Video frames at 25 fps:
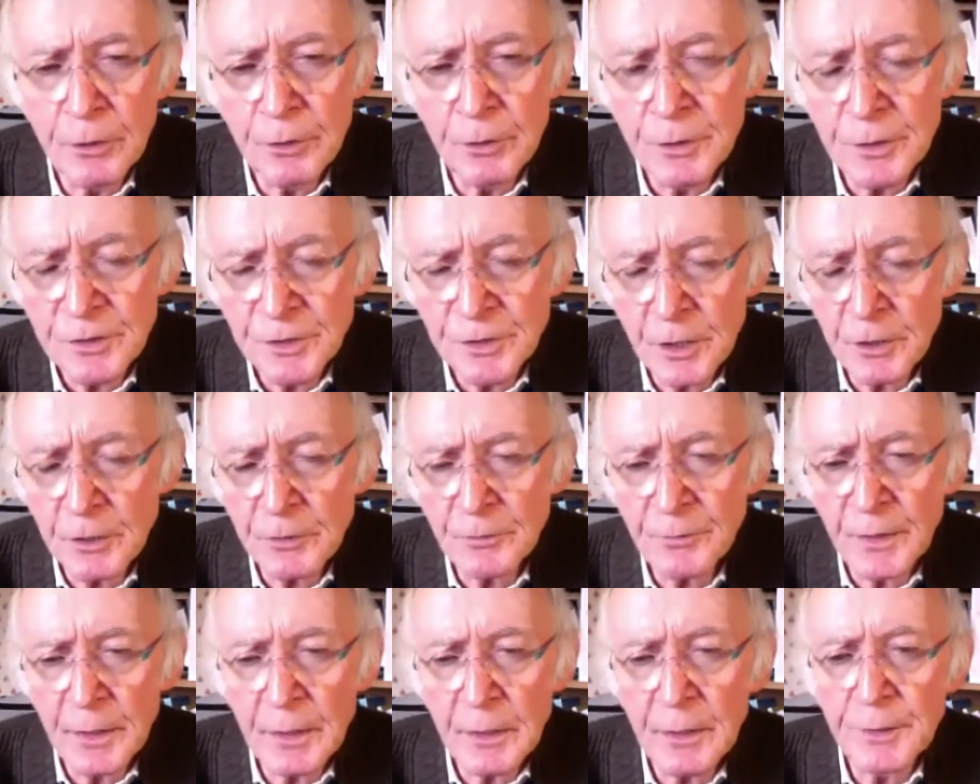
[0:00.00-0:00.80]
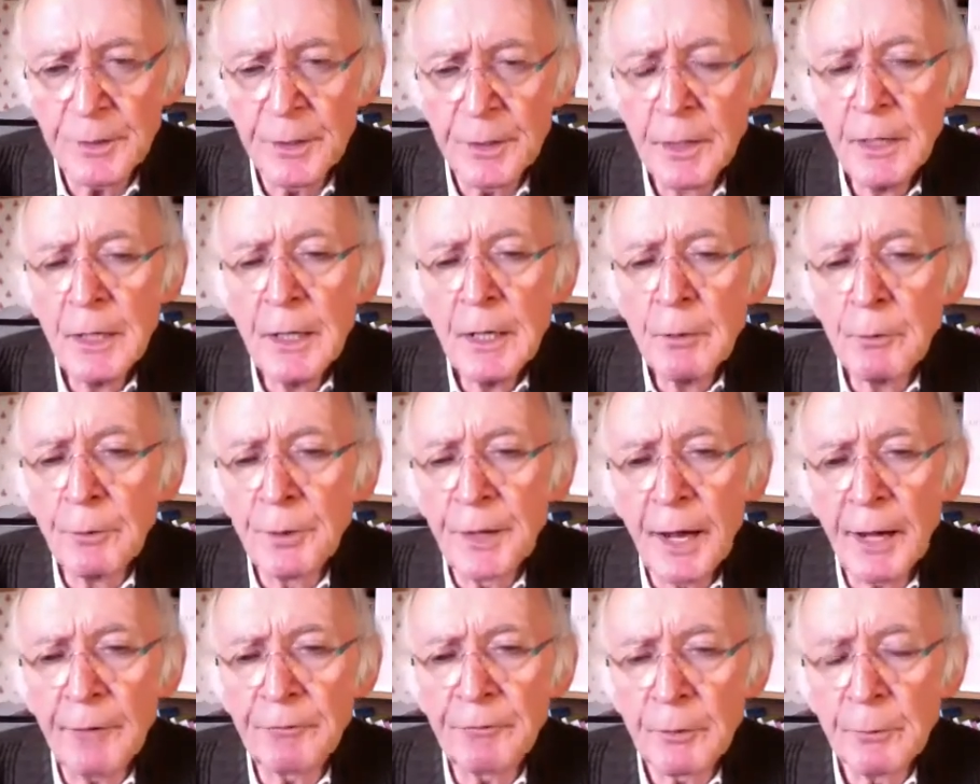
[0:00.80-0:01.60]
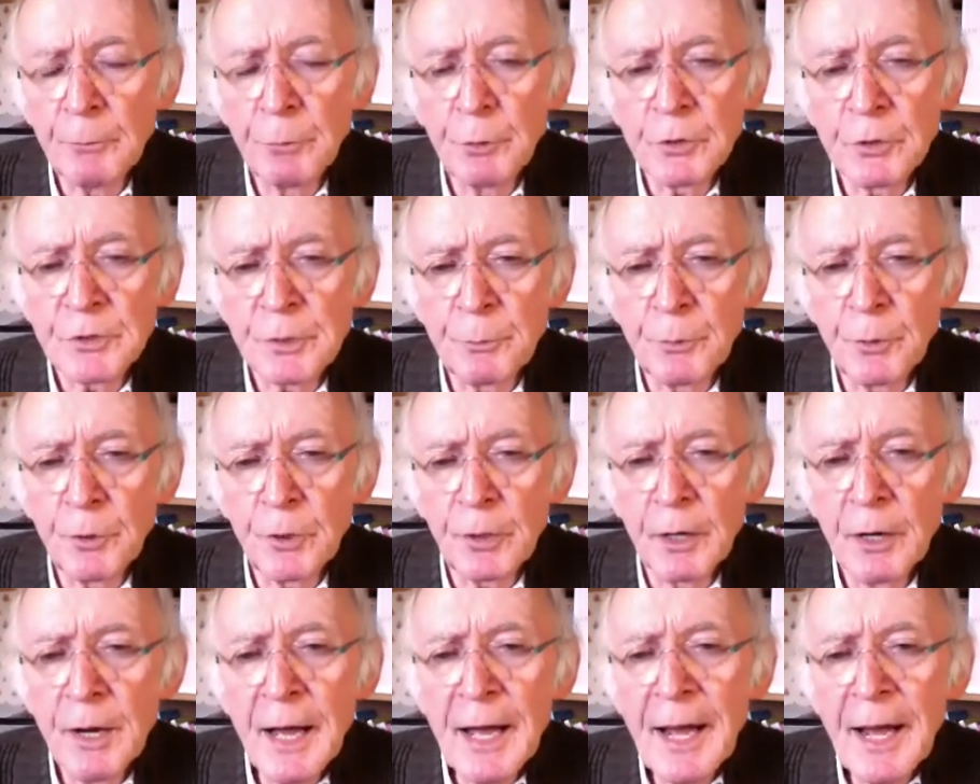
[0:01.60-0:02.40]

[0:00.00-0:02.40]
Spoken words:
the south of Ireland would have to impose a border.